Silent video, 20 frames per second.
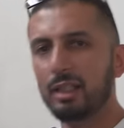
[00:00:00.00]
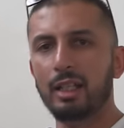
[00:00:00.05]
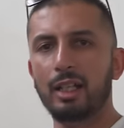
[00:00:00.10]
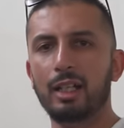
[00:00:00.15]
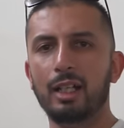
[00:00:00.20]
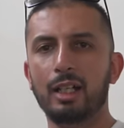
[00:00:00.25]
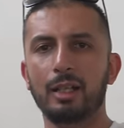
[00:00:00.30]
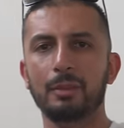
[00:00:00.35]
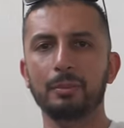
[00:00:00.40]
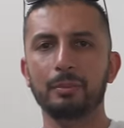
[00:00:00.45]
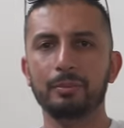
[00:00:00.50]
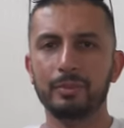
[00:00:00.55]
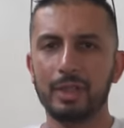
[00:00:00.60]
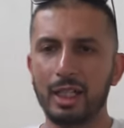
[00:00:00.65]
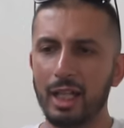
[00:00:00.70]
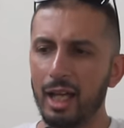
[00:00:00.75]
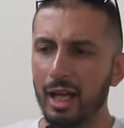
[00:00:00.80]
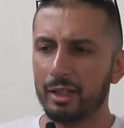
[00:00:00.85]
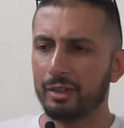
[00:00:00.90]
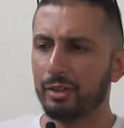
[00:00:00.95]
Um,
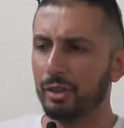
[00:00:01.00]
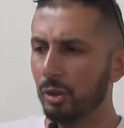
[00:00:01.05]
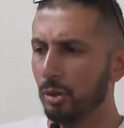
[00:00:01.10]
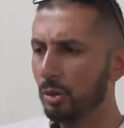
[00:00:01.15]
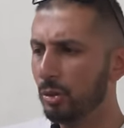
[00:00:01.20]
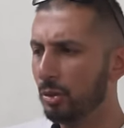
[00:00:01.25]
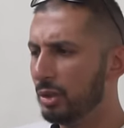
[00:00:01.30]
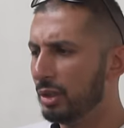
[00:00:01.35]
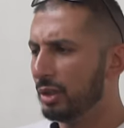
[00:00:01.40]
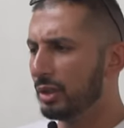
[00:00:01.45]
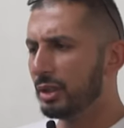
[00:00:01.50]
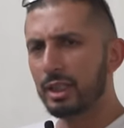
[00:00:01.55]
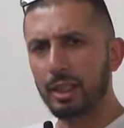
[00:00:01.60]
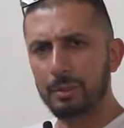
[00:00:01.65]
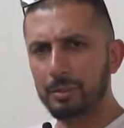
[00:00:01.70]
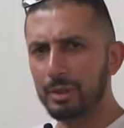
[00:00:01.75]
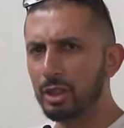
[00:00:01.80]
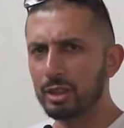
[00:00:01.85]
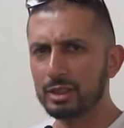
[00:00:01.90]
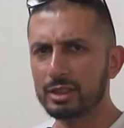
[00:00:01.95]
yeah, so
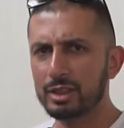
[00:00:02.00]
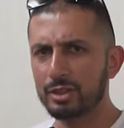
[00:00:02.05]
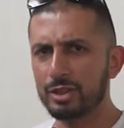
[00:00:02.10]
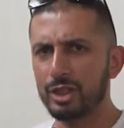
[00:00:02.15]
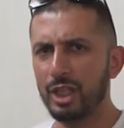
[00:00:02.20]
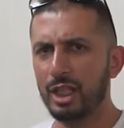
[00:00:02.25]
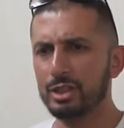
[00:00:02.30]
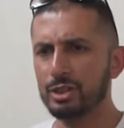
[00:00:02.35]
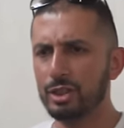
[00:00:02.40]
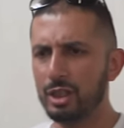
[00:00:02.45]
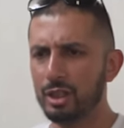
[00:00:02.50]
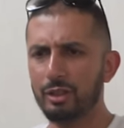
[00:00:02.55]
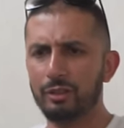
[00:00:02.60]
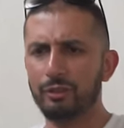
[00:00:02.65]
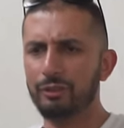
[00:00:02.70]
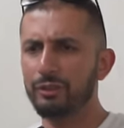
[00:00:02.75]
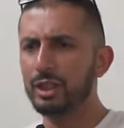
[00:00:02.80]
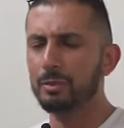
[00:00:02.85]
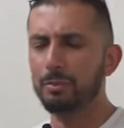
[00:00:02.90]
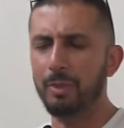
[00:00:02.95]
give me your suggestions,
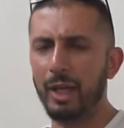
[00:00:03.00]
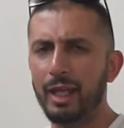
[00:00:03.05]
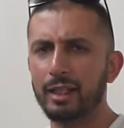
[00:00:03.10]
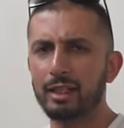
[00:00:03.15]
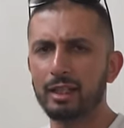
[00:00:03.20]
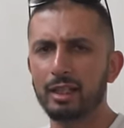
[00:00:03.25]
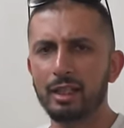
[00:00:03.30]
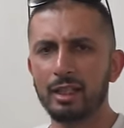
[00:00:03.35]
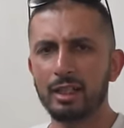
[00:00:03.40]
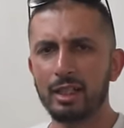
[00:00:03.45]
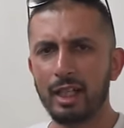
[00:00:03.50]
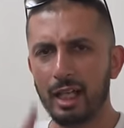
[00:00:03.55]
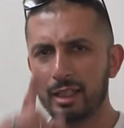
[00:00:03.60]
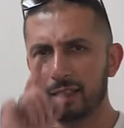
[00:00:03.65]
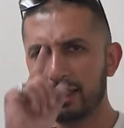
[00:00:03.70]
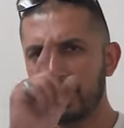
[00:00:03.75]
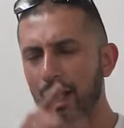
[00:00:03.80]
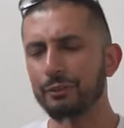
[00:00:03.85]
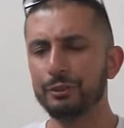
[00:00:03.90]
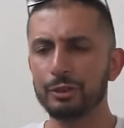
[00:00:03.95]
feedback. I'd
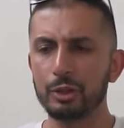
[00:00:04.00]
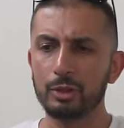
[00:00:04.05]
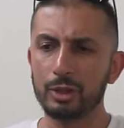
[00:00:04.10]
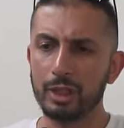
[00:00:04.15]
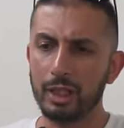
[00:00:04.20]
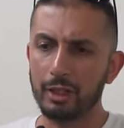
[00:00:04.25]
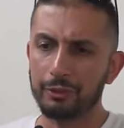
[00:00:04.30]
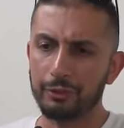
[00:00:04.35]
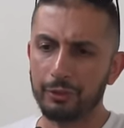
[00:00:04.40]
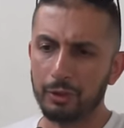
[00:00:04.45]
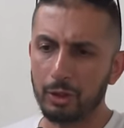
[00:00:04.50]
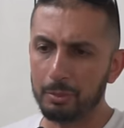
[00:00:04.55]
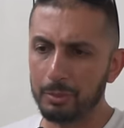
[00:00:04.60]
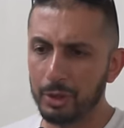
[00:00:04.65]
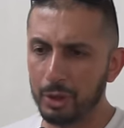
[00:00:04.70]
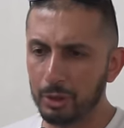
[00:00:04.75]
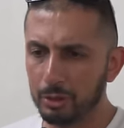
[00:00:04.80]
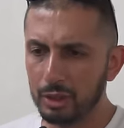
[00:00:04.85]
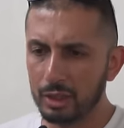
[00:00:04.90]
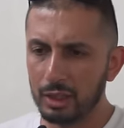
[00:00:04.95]
love to hear from
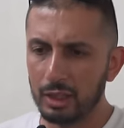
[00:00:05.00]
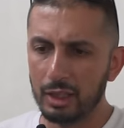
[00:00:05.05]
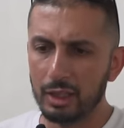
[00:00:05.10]
you.